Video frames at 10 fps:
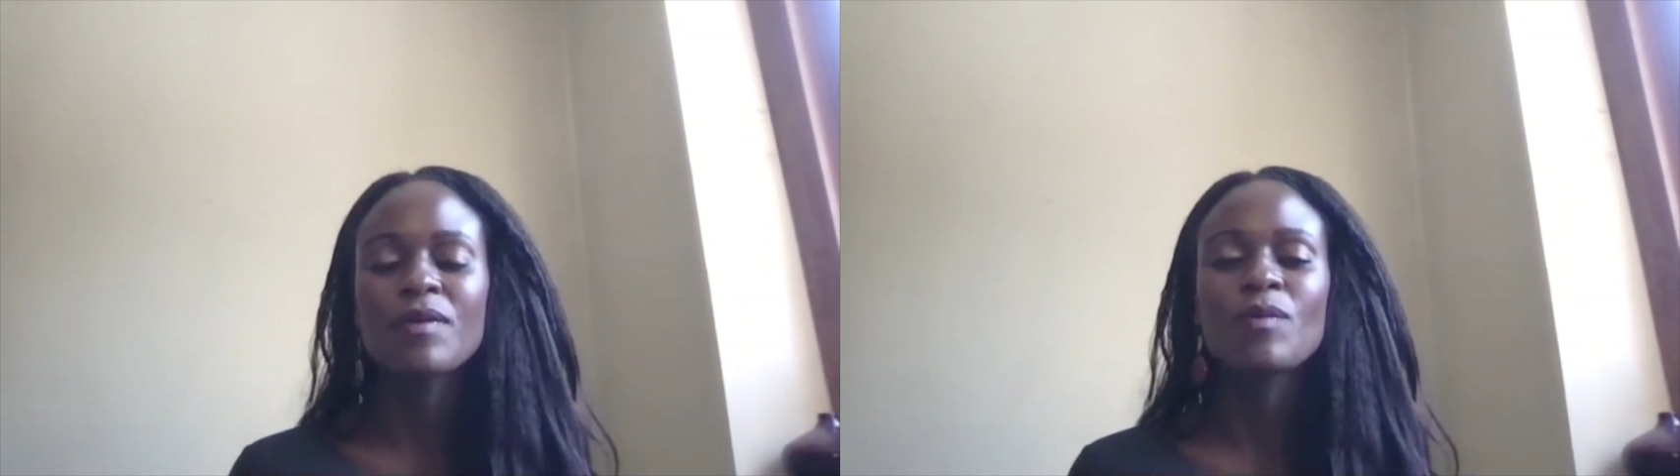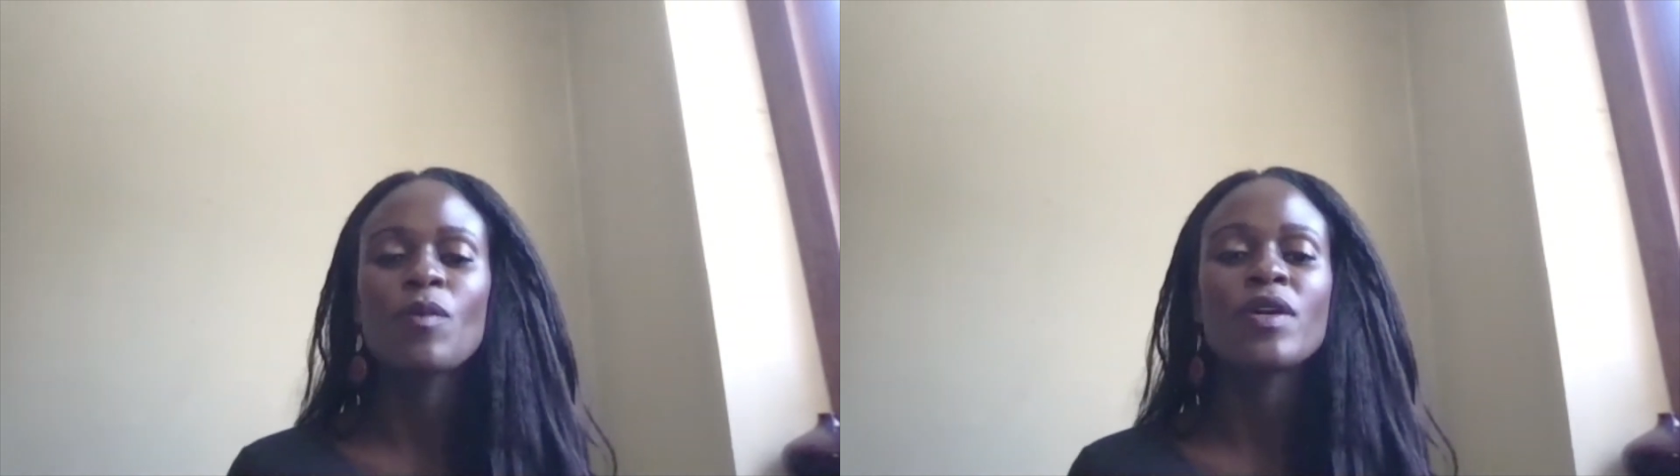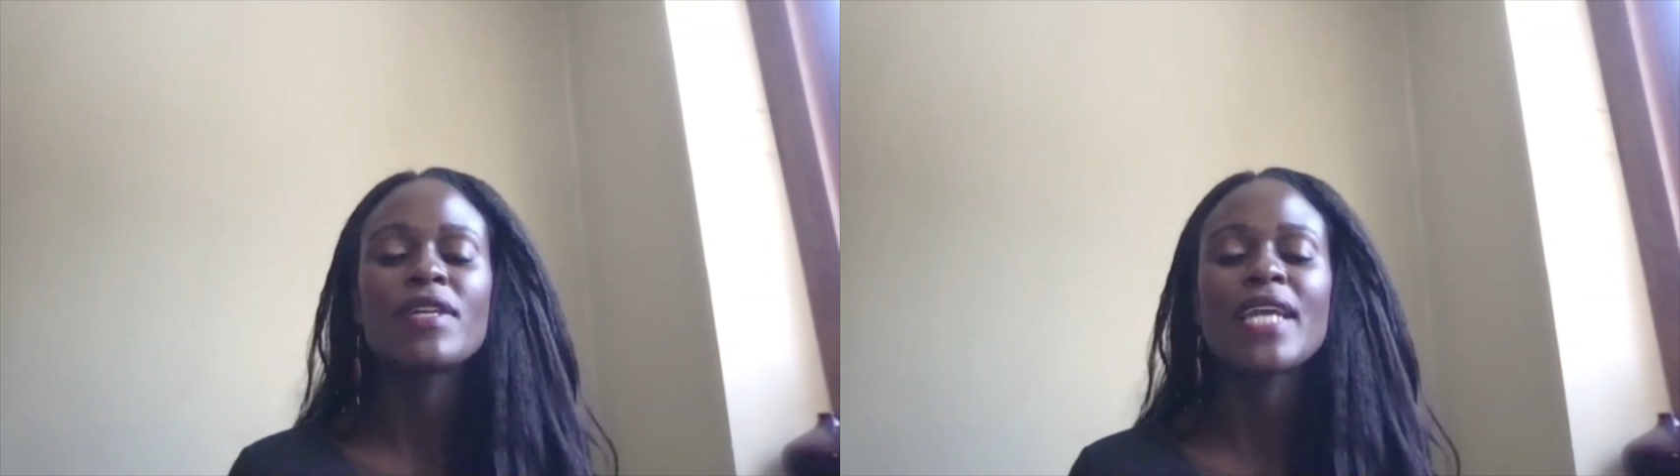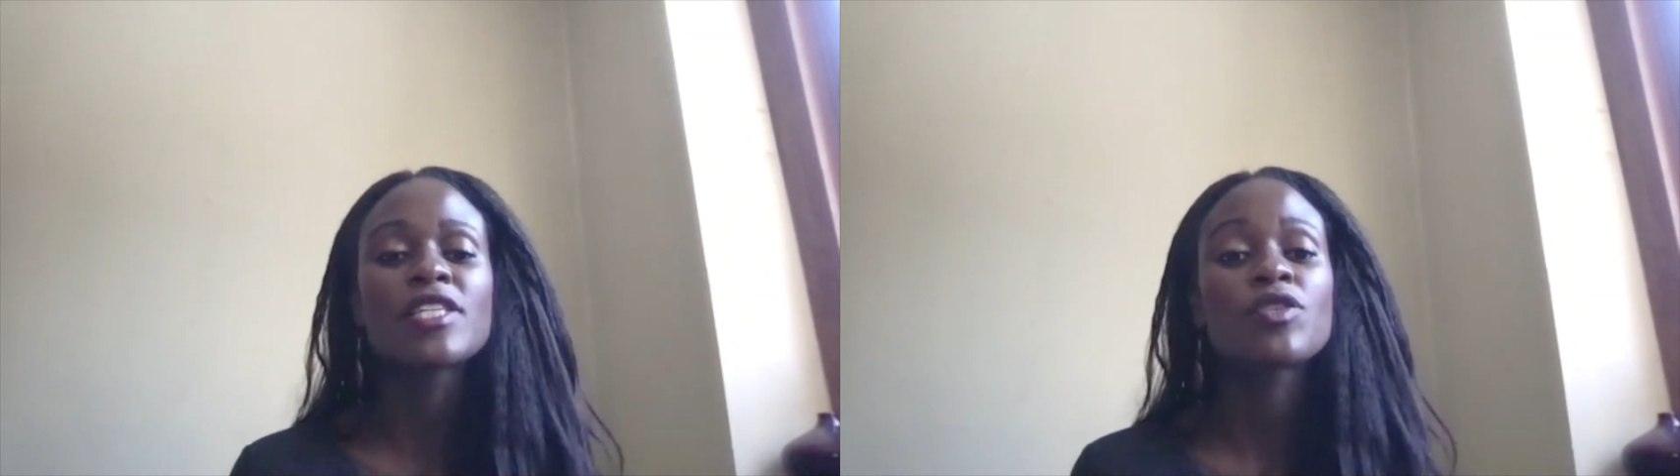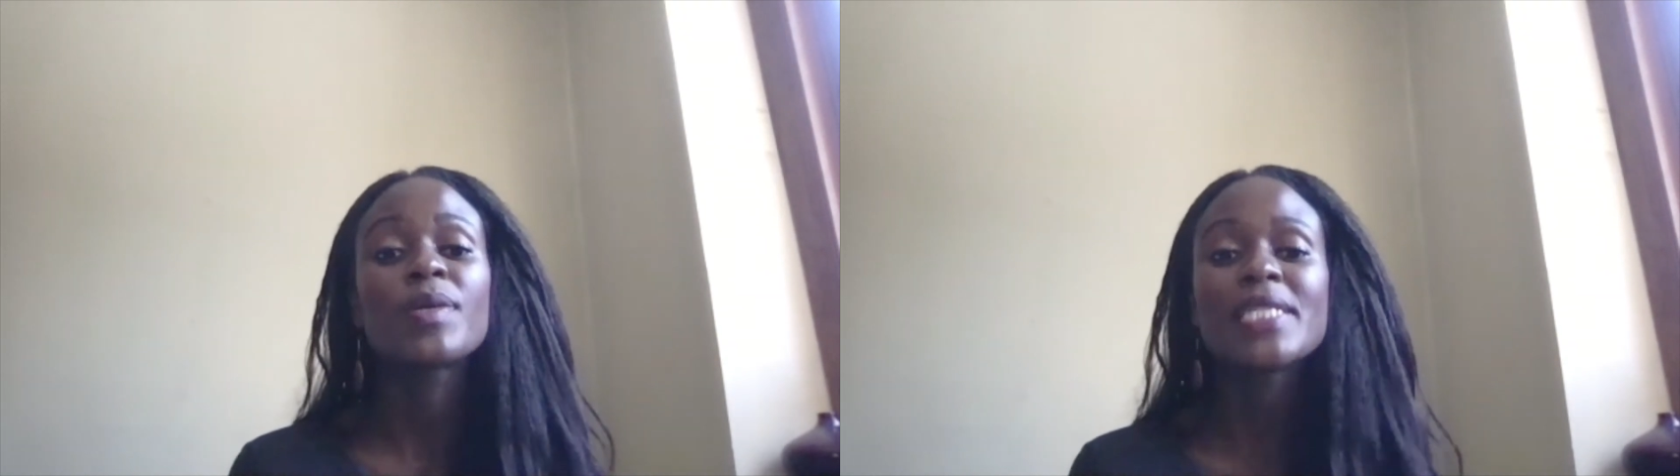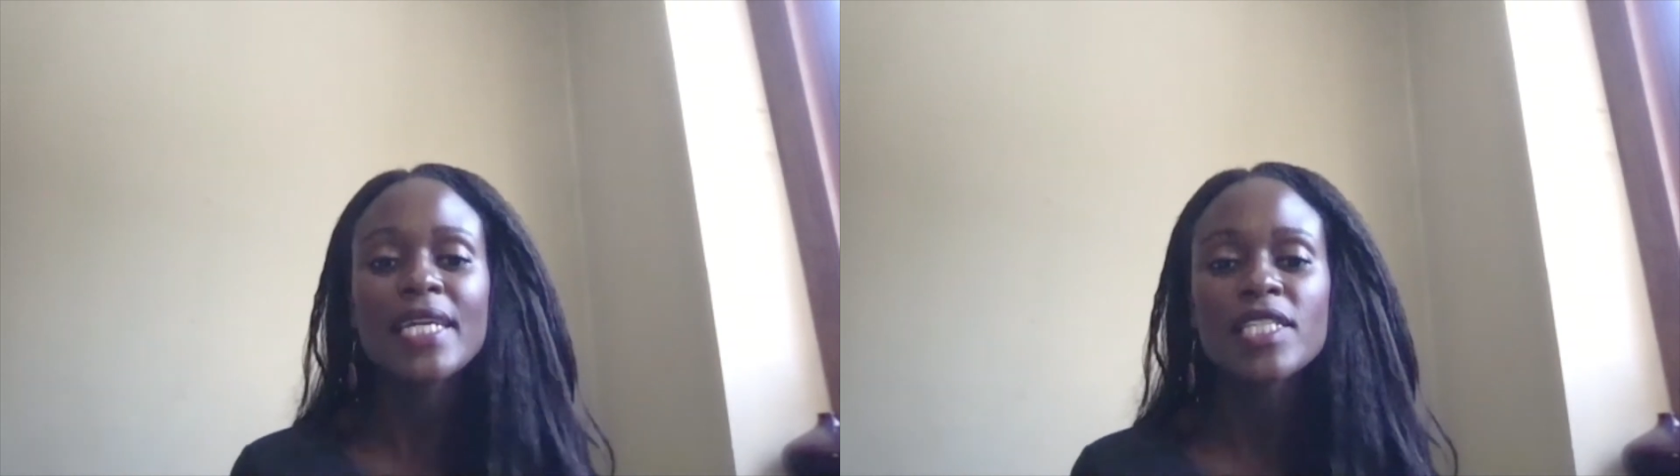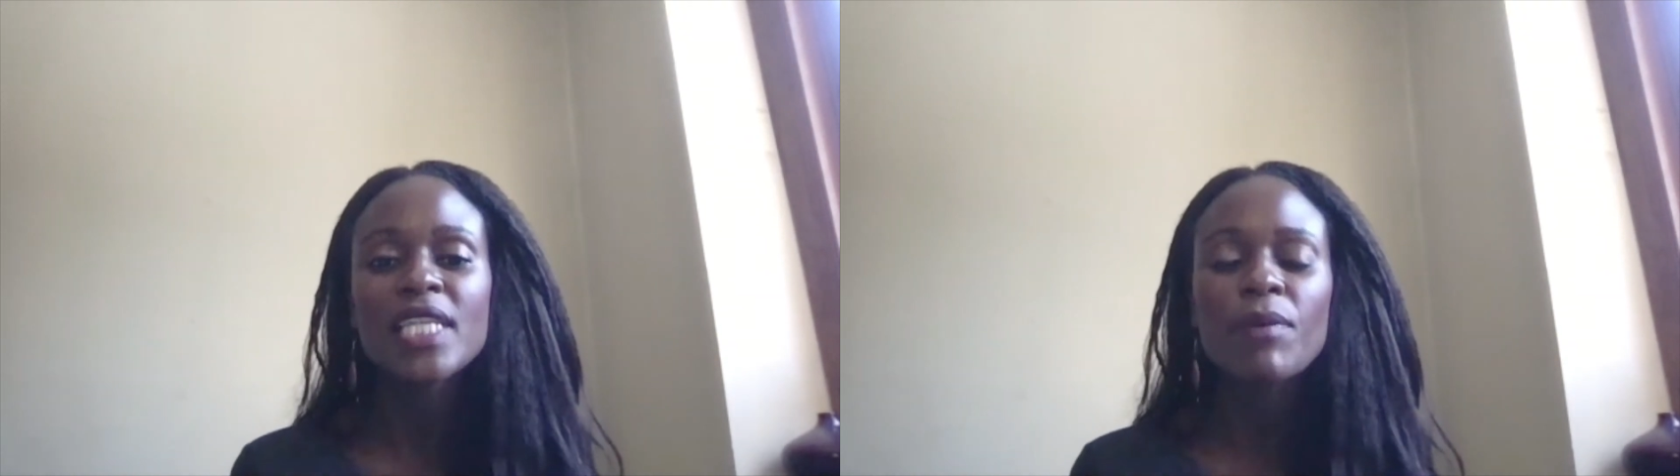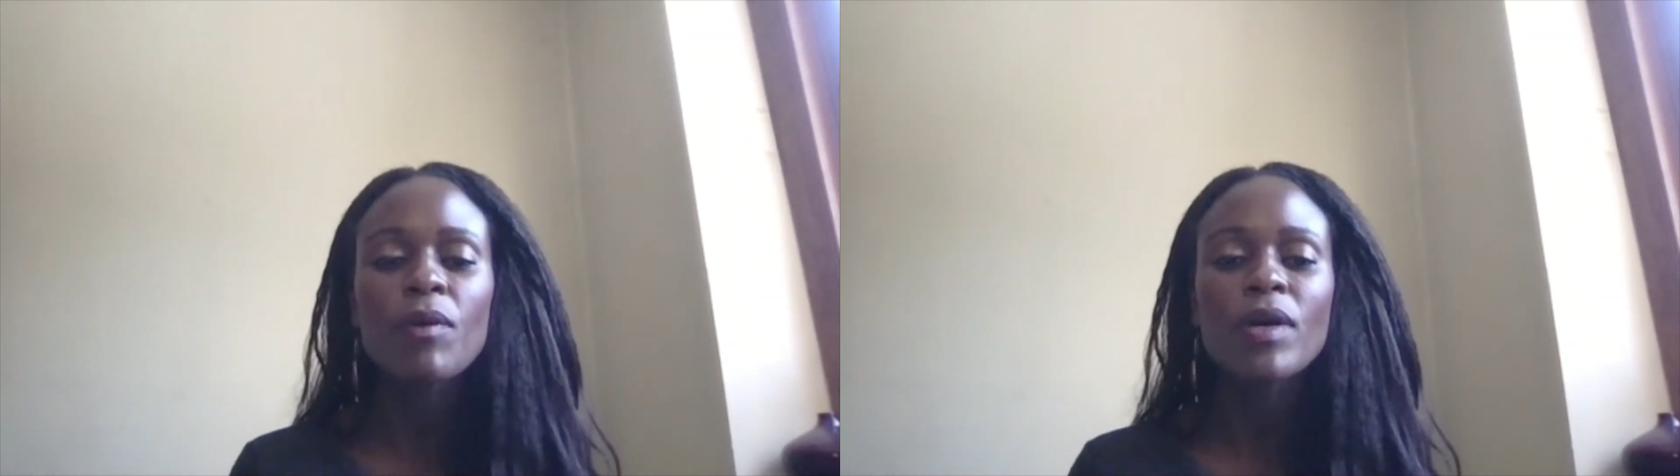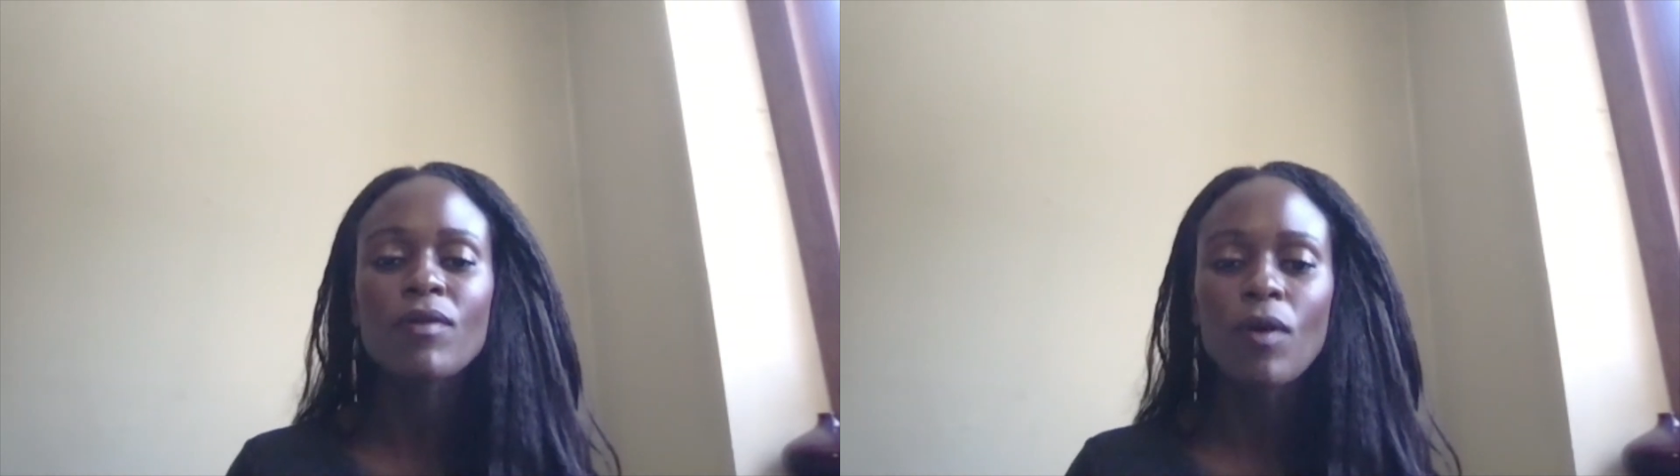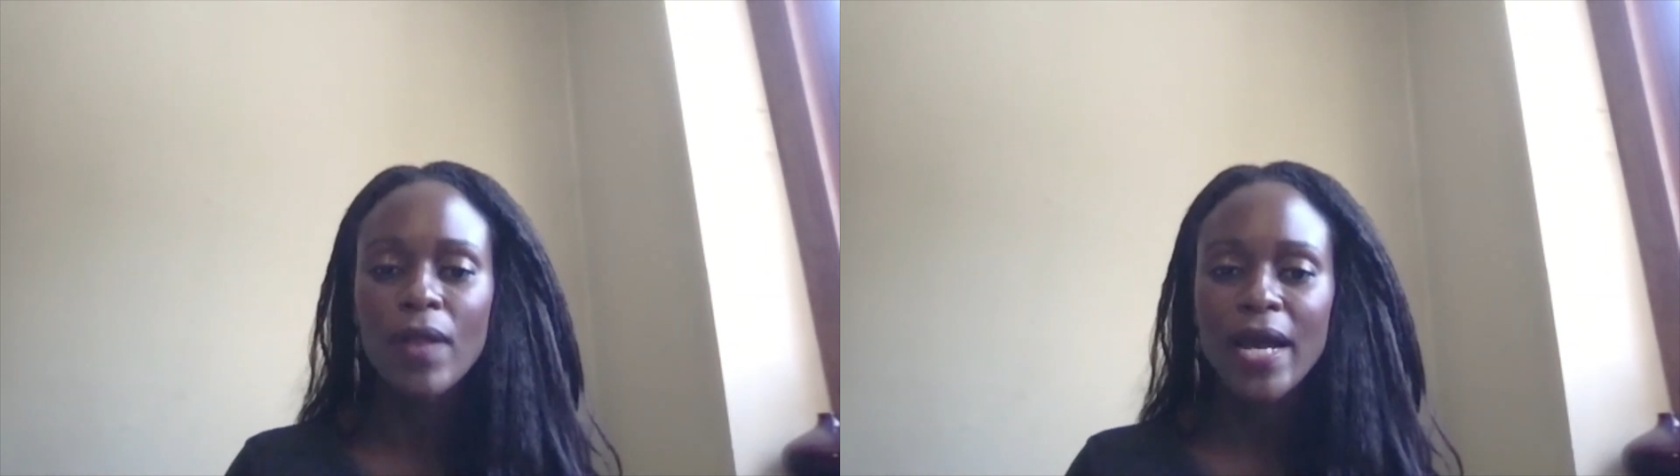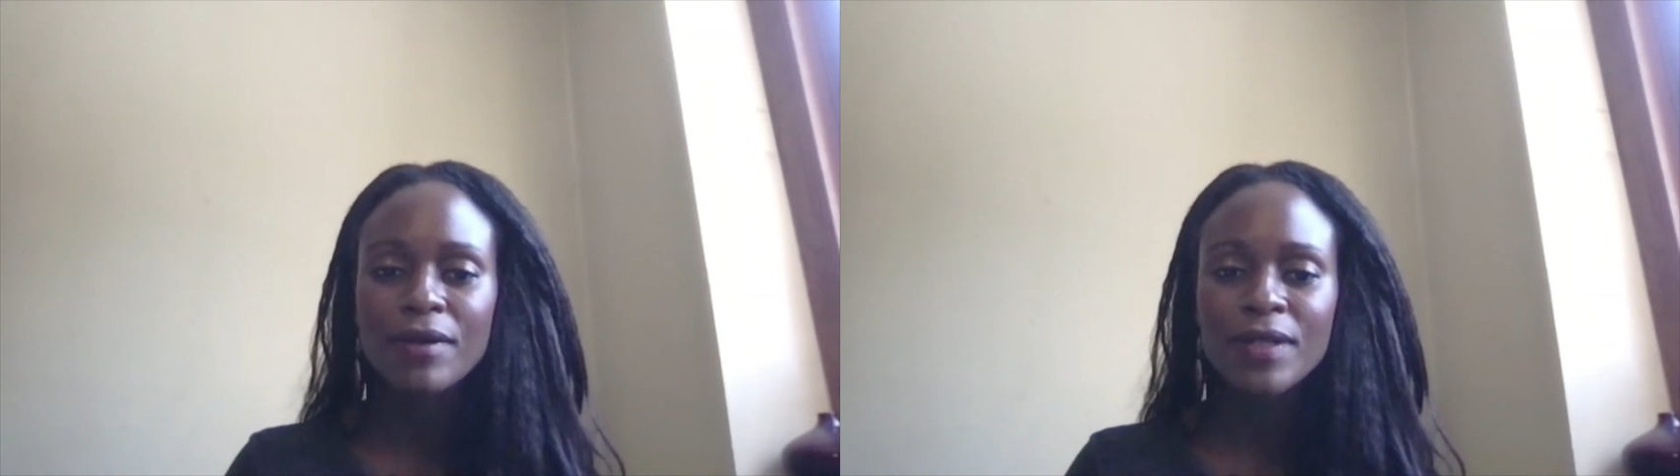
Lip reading: what are the next 3 scents that we want to roll out.